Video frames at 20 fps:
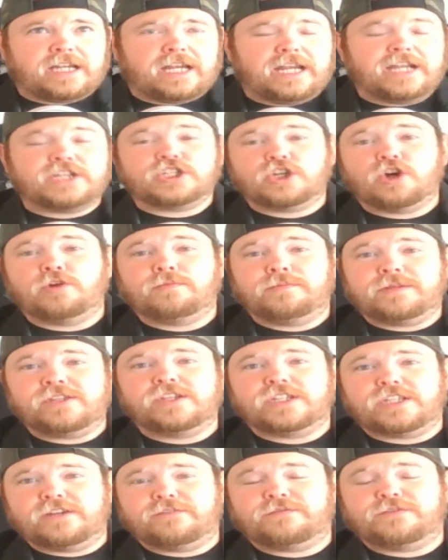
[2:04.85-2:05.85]
It showed me
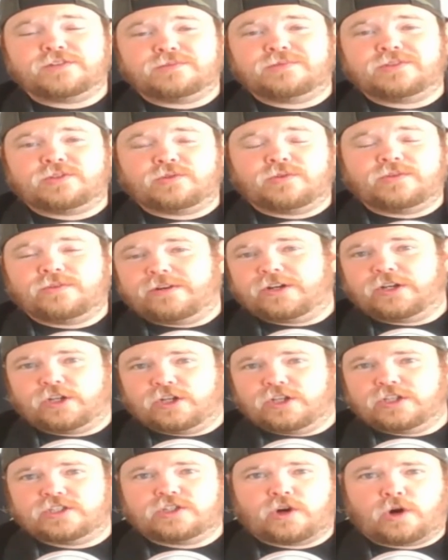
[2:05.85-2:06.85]
the difference between what a
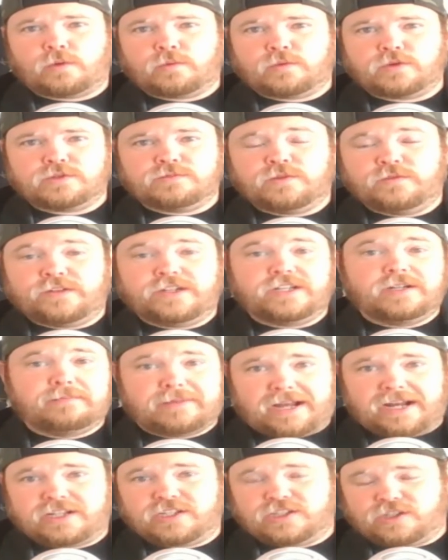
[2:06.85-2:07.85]
good Star Wars movie and a
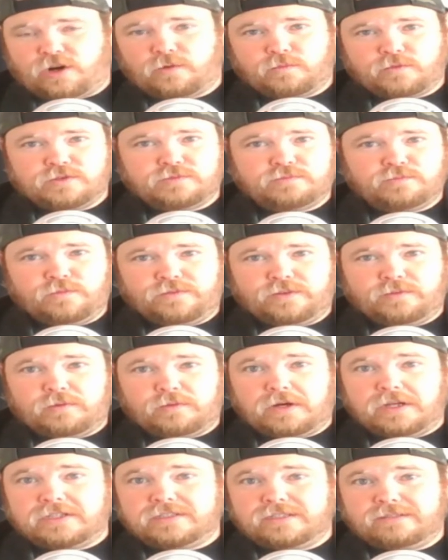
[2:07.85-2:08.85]
bad Star Wars movie
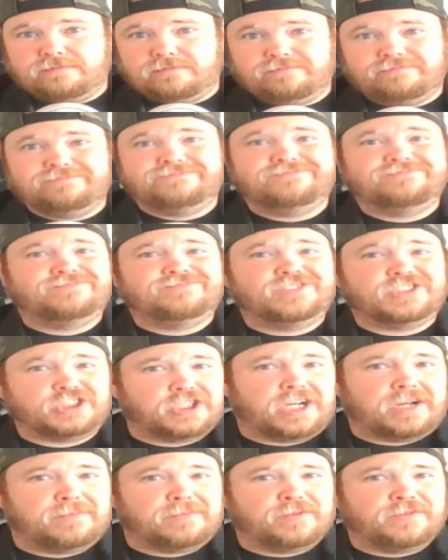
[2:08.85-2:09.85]
was.
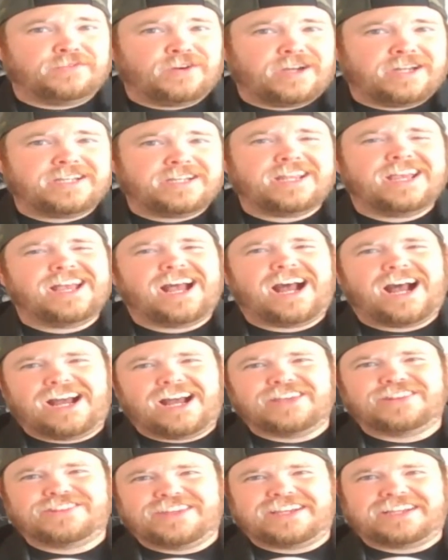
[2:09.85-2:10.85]
Should I move on?
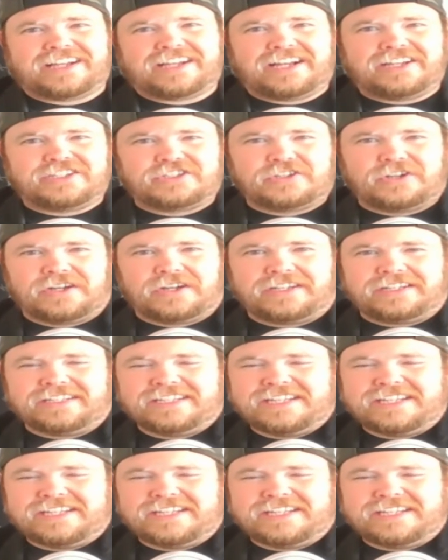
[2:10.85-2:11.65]
I think I should.